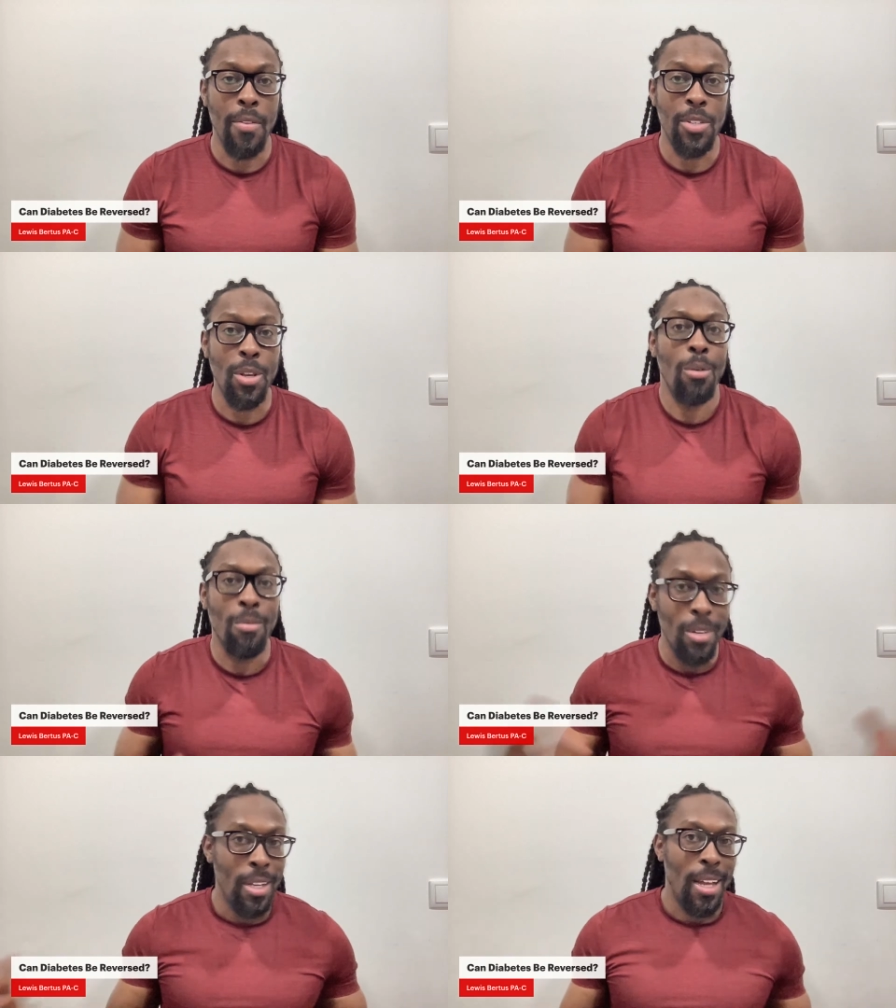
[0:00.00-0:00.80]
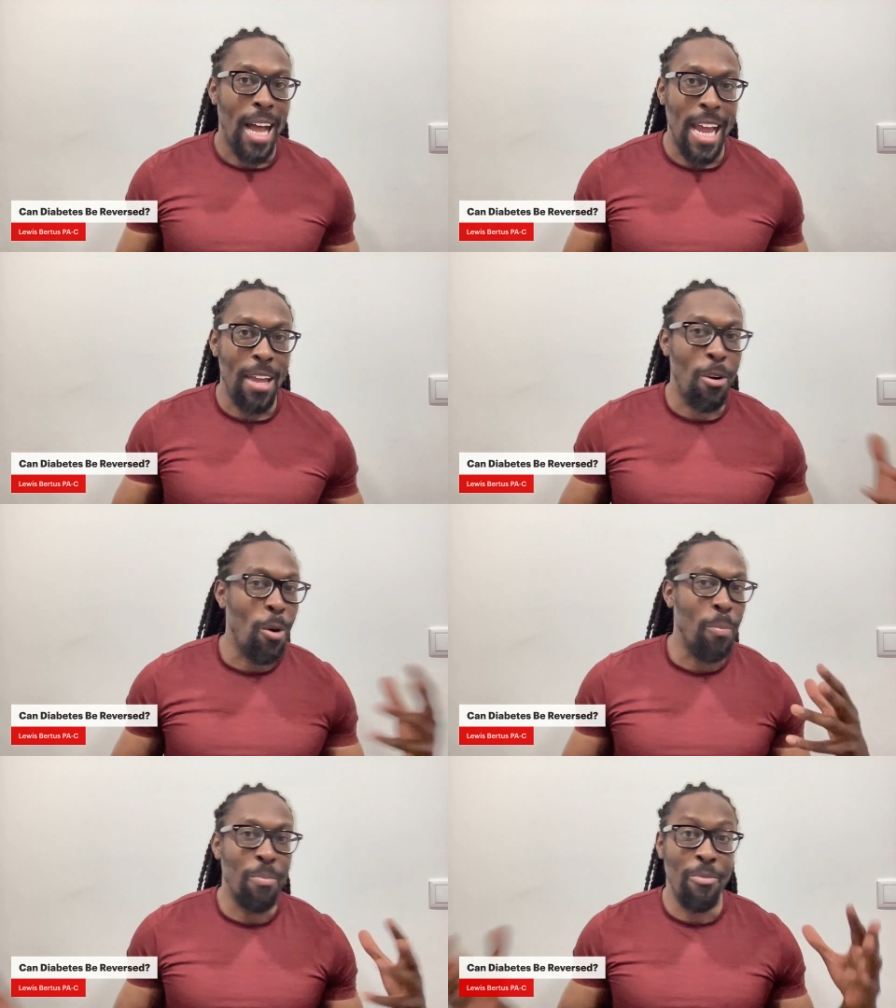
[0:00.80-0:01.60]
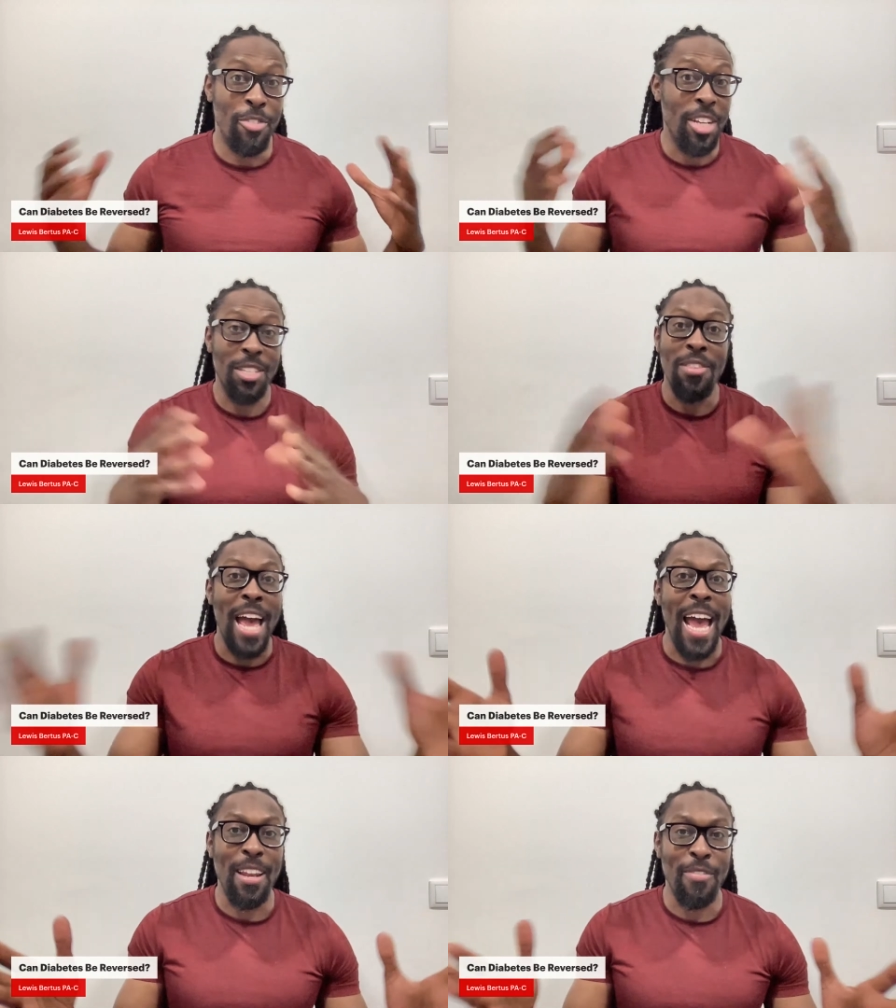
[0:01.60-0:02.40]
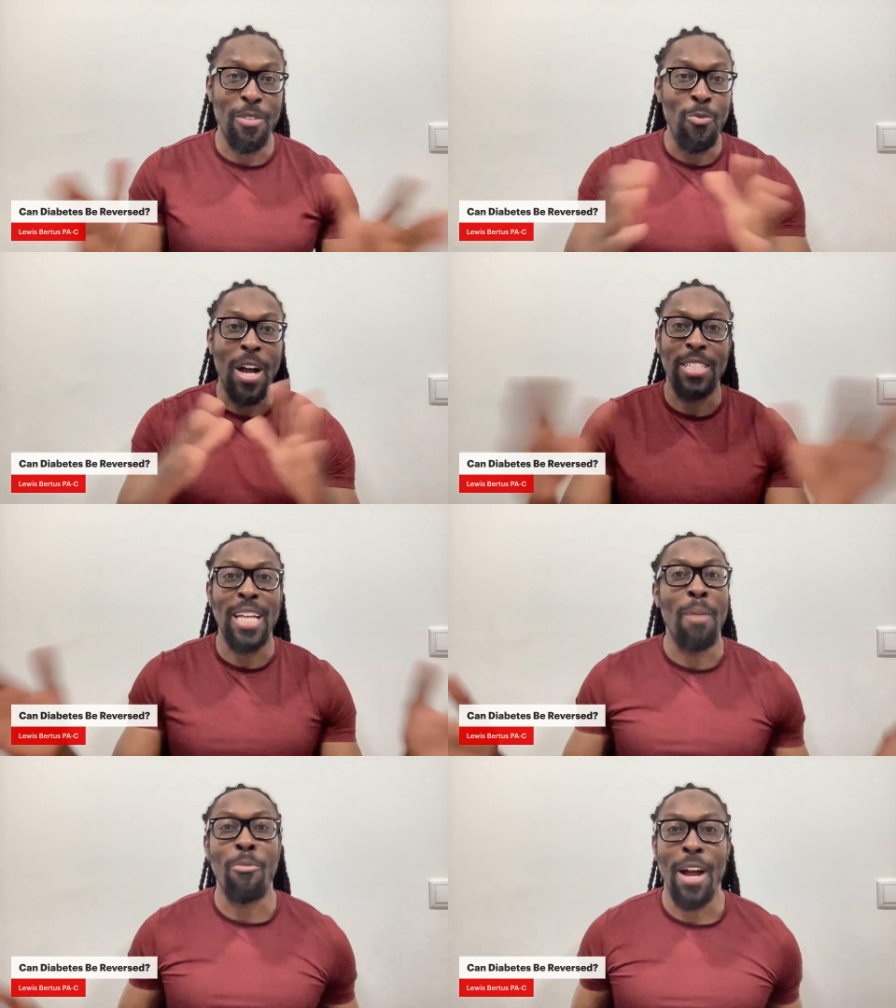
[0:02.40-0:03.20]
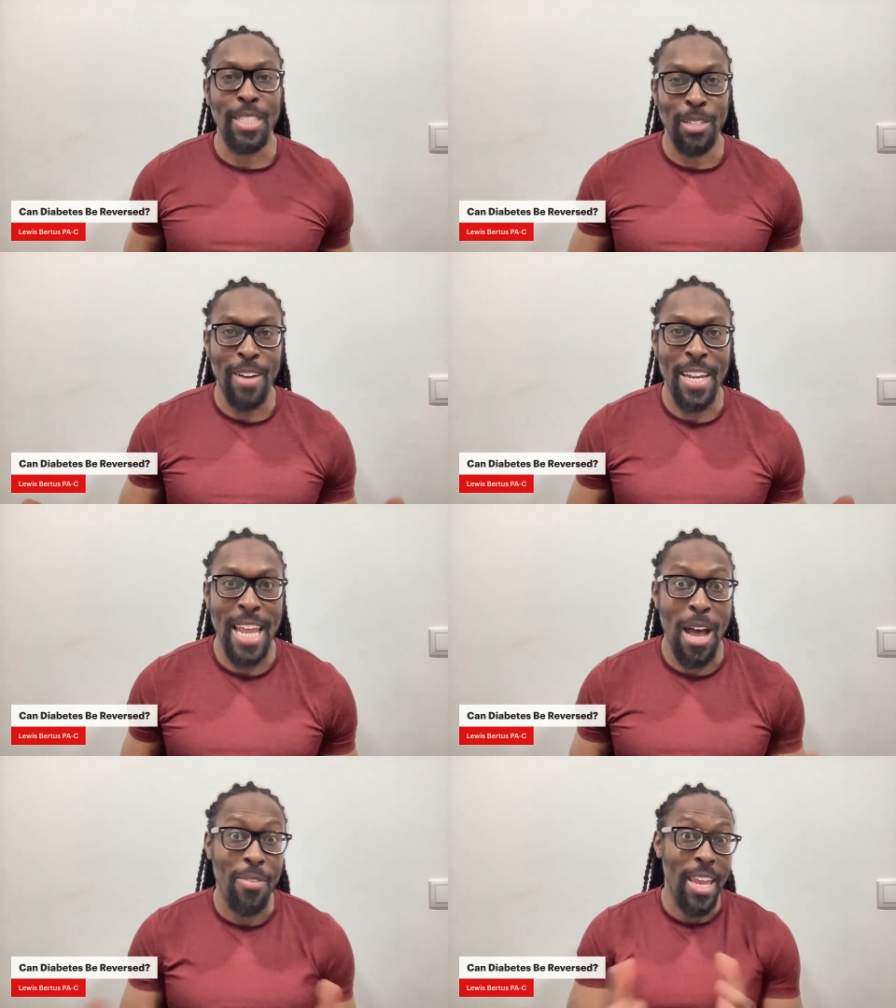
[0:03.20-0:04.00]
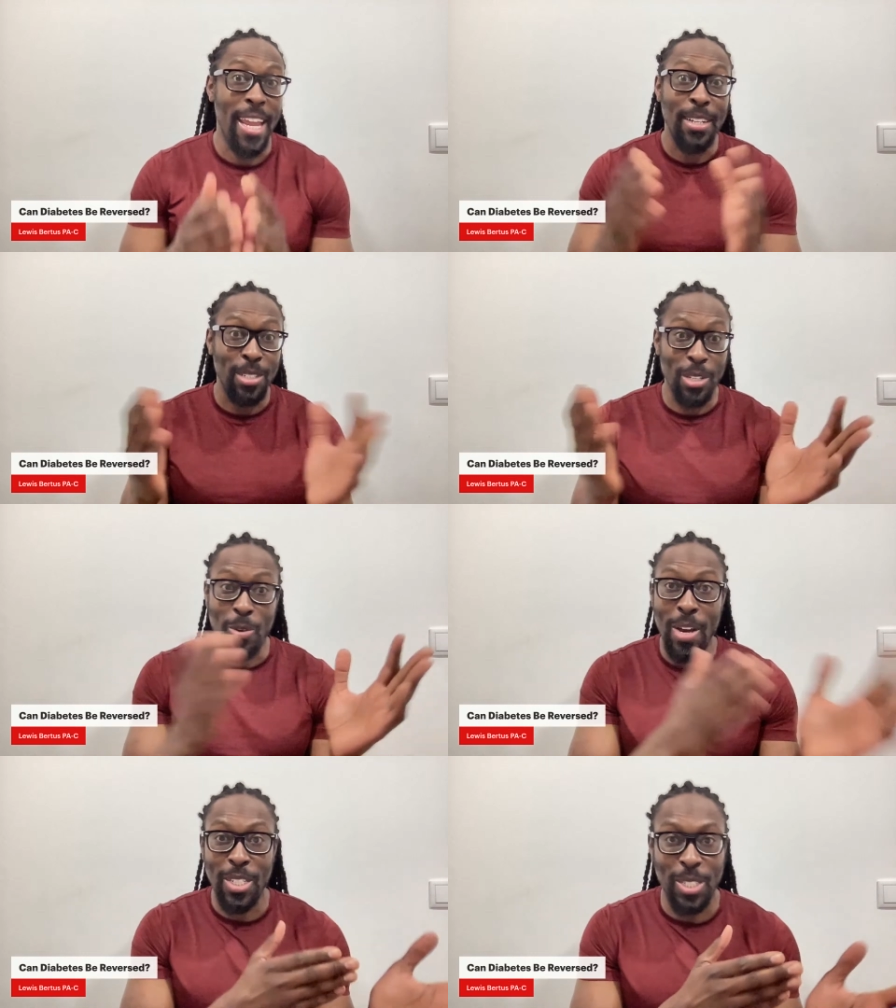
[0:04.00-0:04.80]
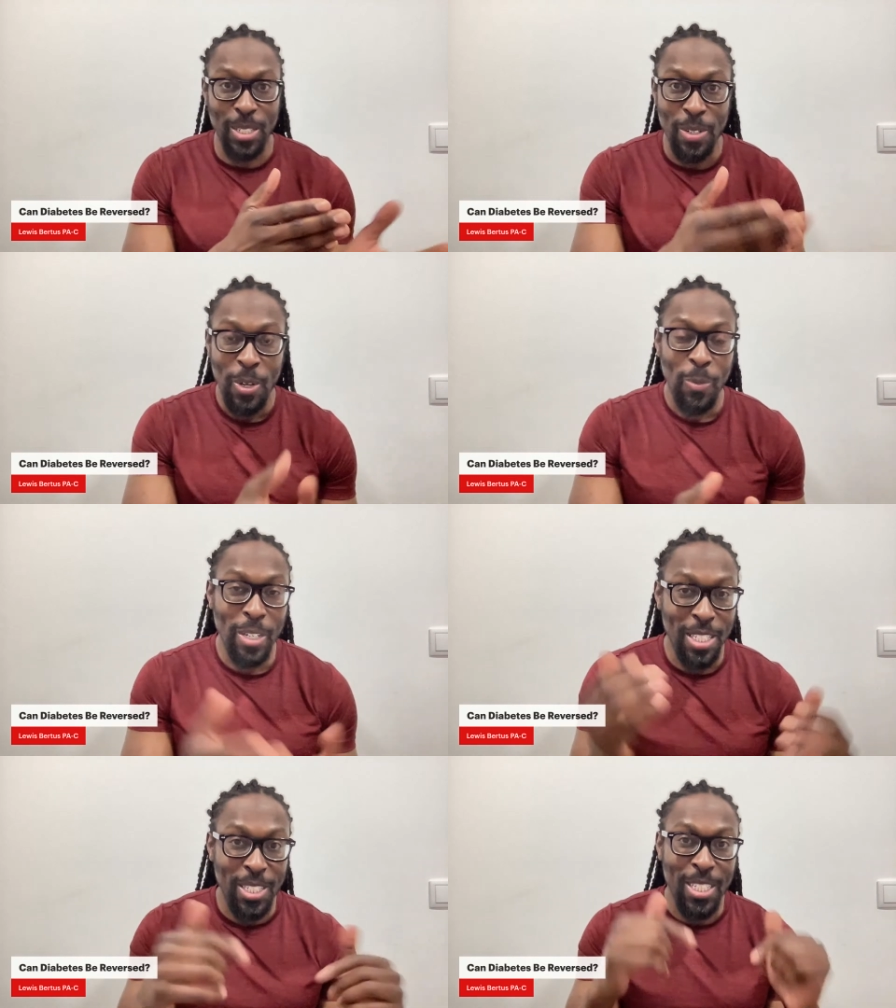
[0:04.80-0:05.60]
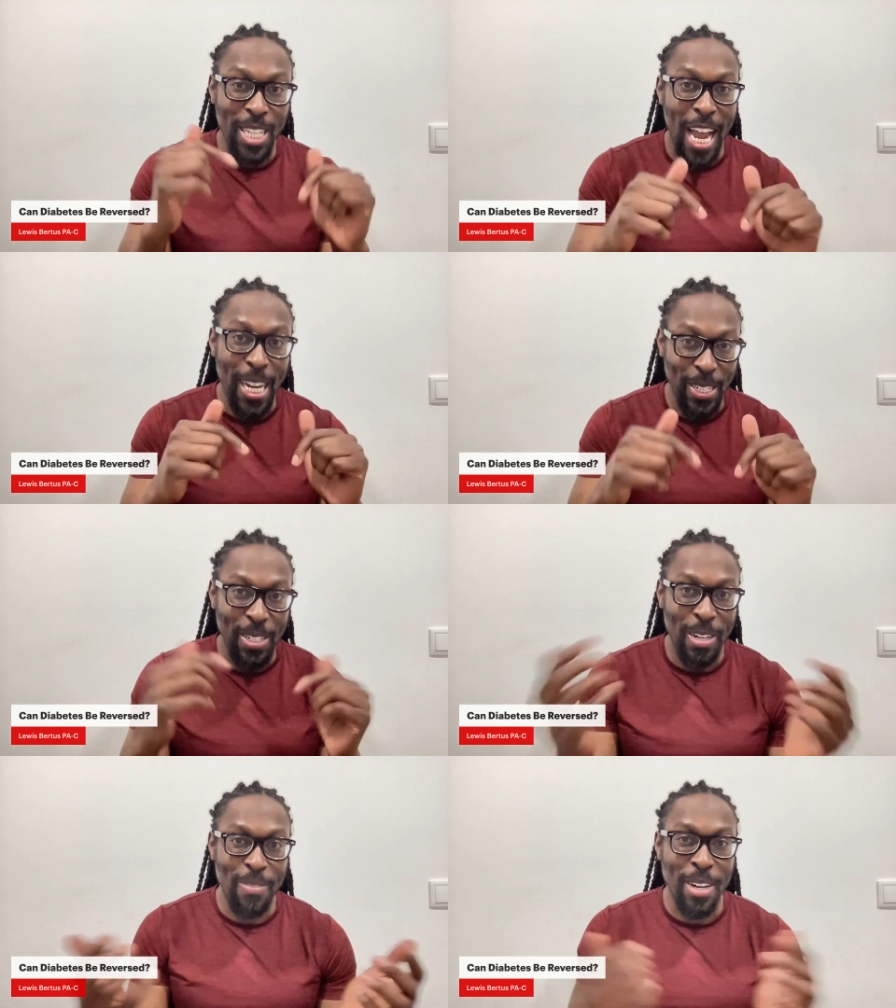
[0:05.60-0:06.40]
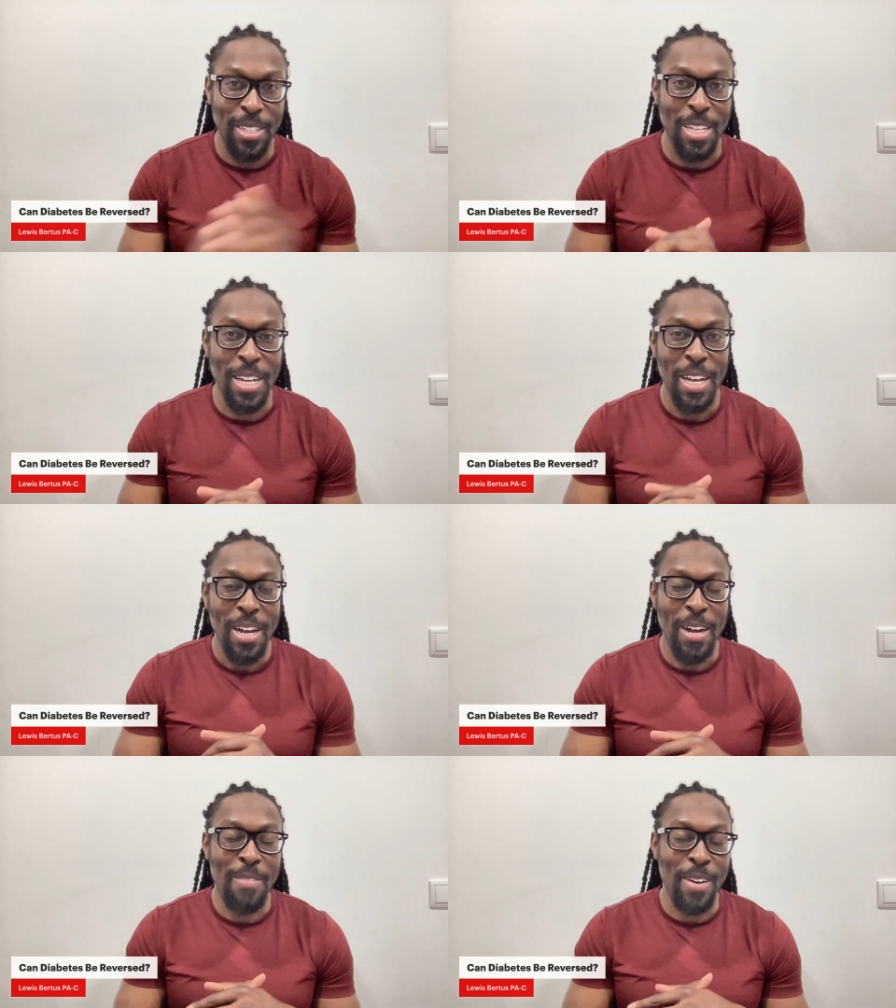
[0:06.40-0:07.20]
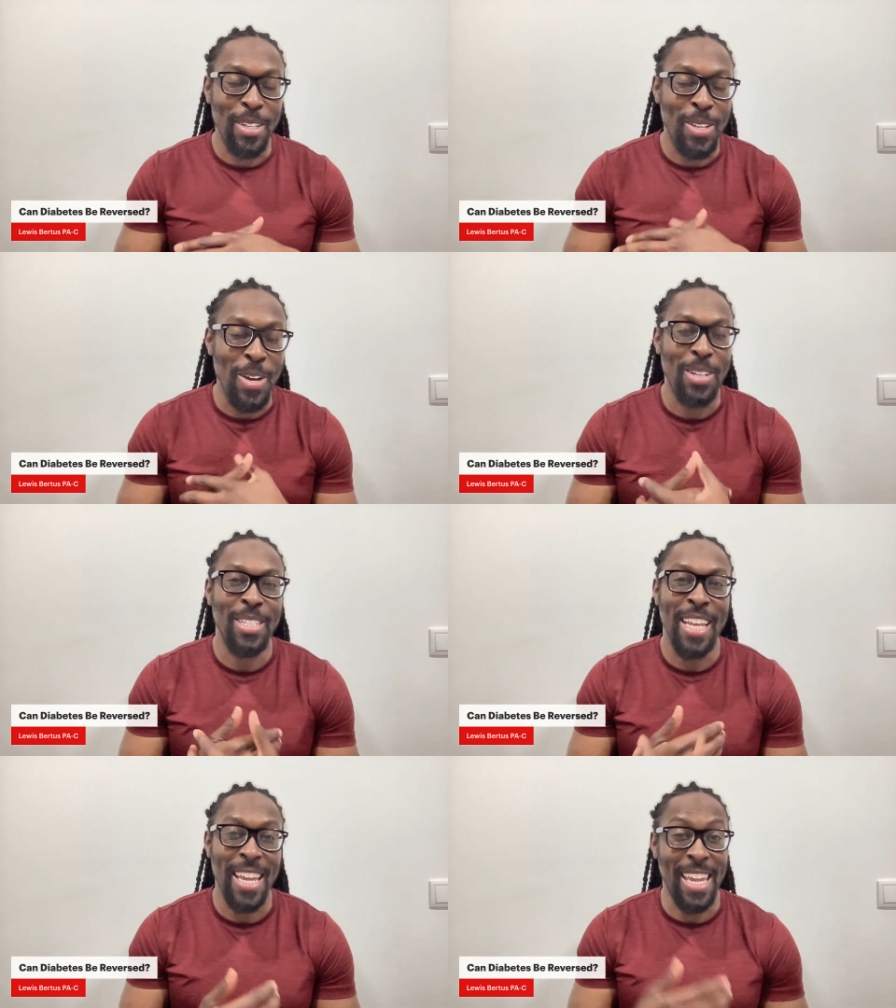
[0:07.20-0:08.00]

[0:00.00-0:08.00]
So I hope just that if you stop watching right now, that answers the question, which is the title of our talk today.